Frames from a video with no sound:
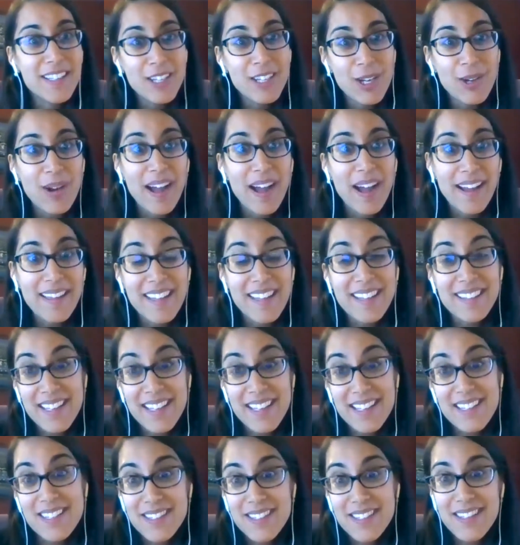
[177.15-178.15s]
you know, I
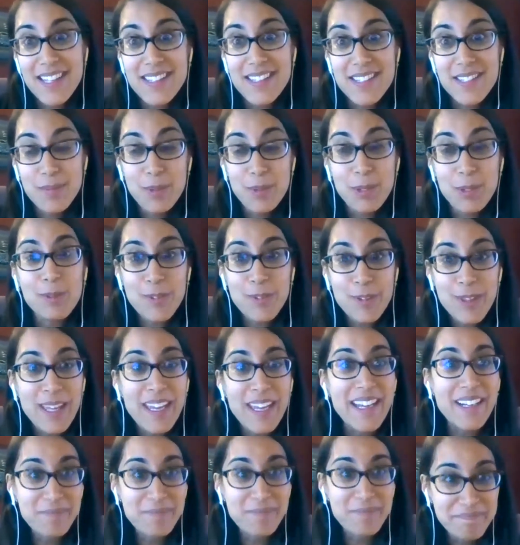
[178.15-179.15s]
think that's the beautiful
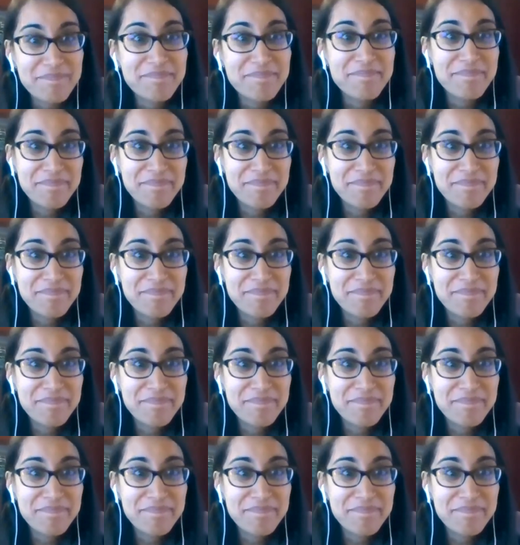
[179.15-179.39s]
thing.